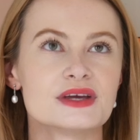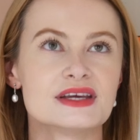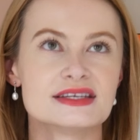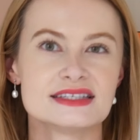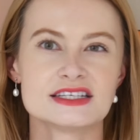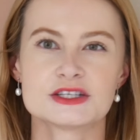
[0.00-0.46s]

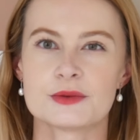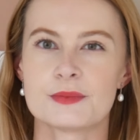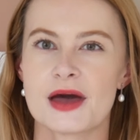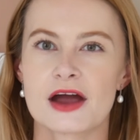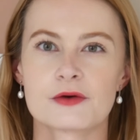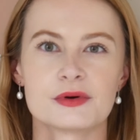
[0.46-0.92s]
easy to
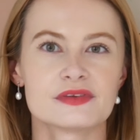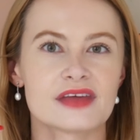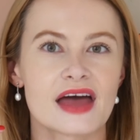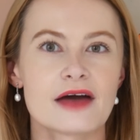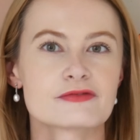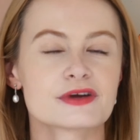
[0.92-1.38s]
pair with
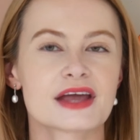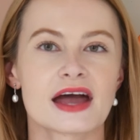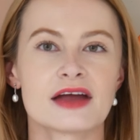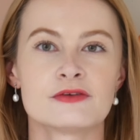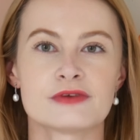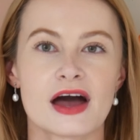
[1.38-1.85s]
every
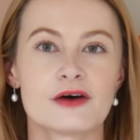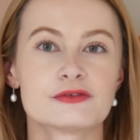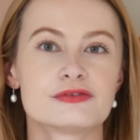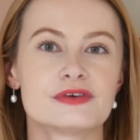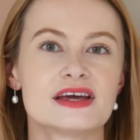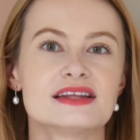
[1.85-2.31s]
kind of
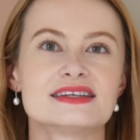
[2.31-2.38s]
outfit.